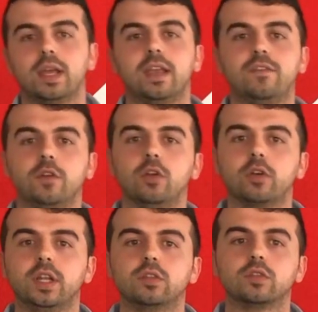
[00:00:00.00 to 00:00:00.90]
if you're
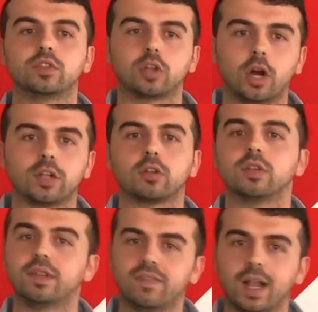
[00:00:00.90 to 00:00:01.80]
looking to start or
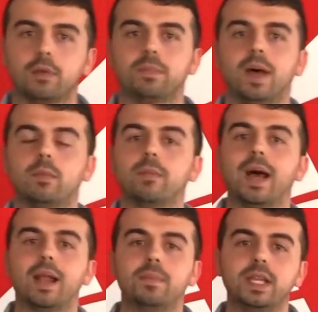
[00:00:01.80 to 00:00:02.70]
develop a
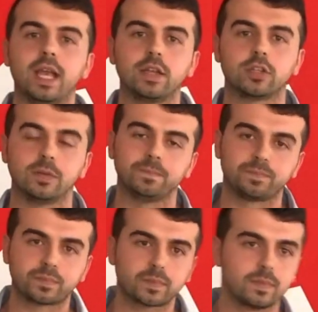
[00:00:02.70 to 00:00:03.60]
mobile application.
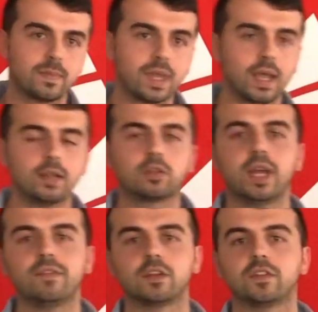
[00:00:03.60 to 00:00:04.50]
And
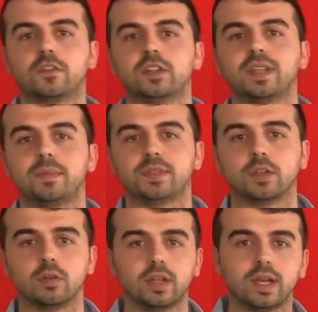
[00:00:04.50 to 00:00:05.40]
today for the first
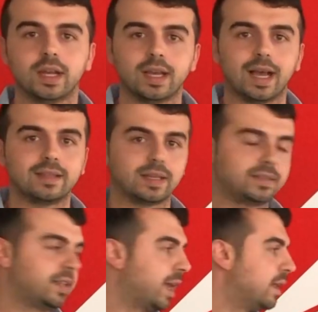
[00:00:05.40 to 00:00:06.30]
episode, as I
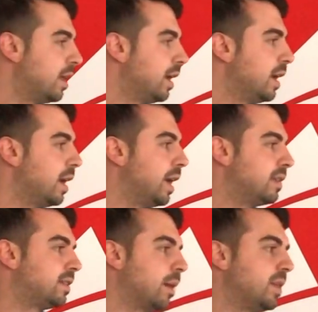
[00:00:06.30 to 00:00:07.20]
said,
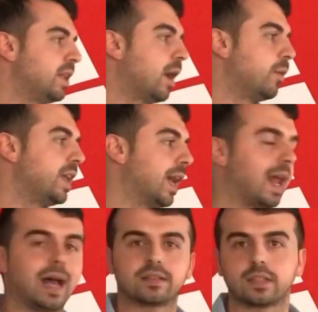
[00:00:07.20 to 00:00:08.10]
it's something that we get
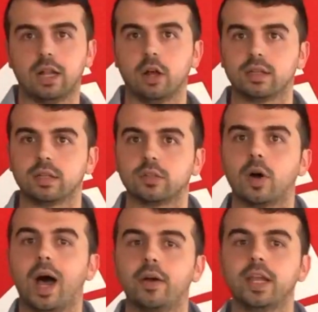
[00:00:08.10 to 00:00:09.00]
asked a lot. So
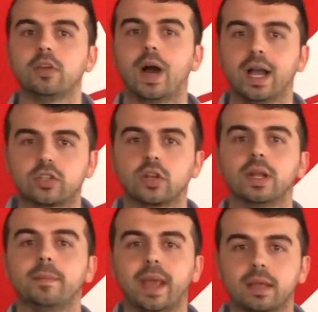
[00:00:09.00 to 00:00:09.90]
how can you
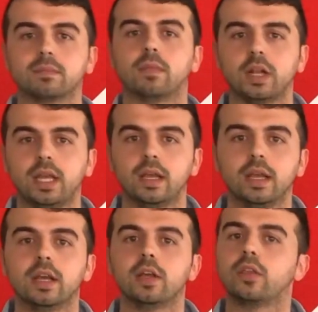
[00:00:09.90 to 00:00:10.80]
actually make money
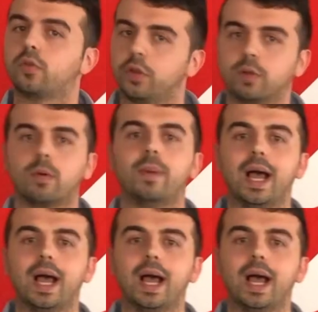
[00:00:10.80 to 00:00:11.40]
through your mobile